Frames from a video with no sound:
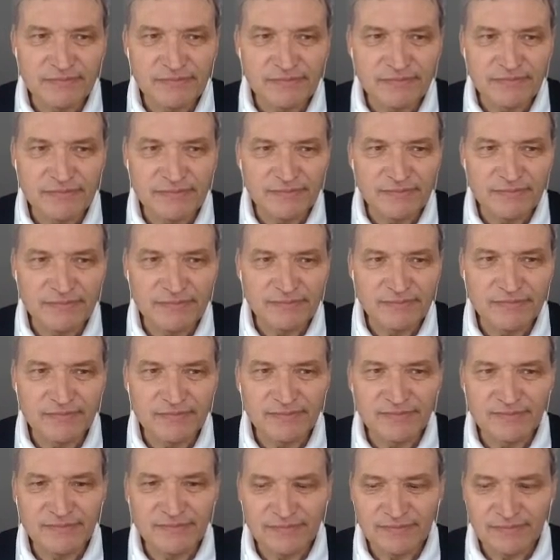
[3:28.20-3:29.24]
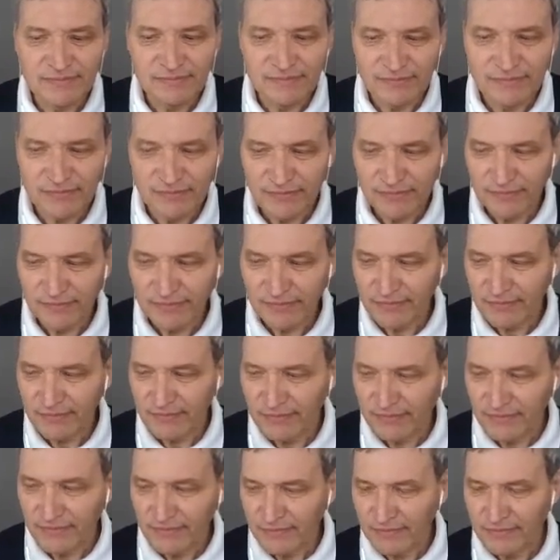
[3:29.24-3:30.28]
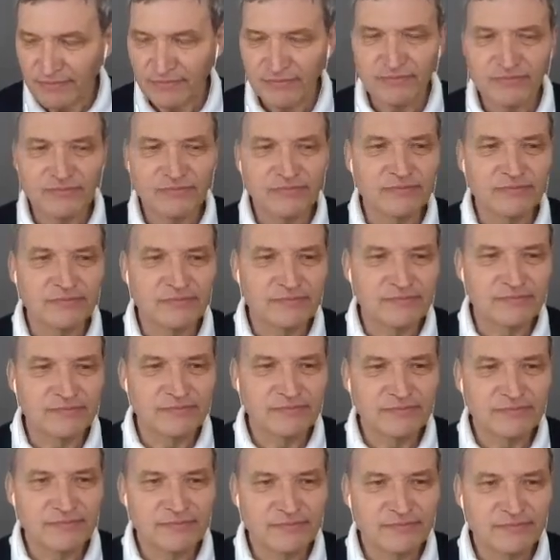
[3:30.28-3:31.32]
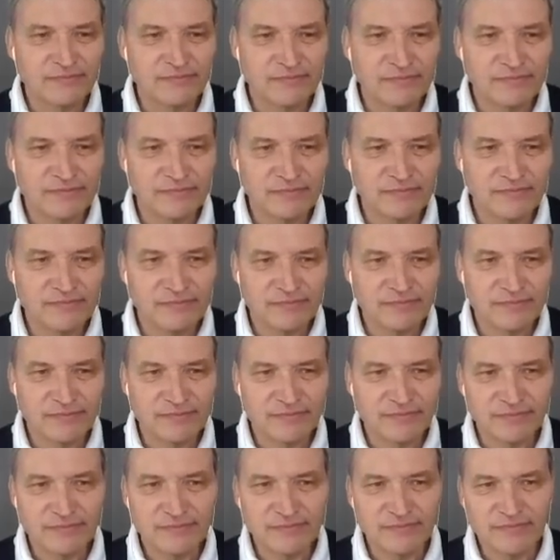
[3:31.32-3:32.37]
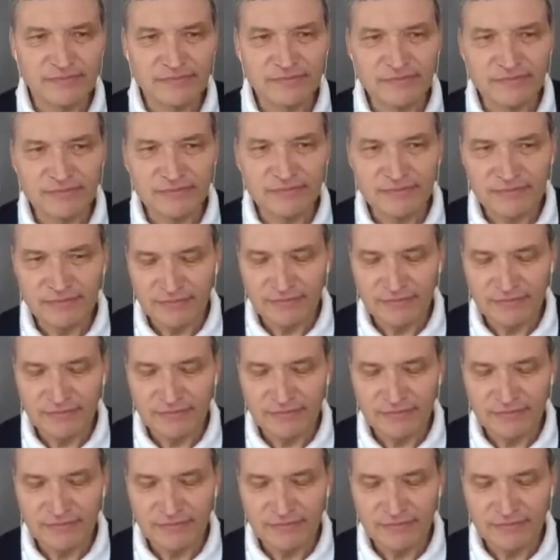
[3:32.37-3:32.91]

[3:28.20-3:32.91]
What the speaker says: This person isn't speaking.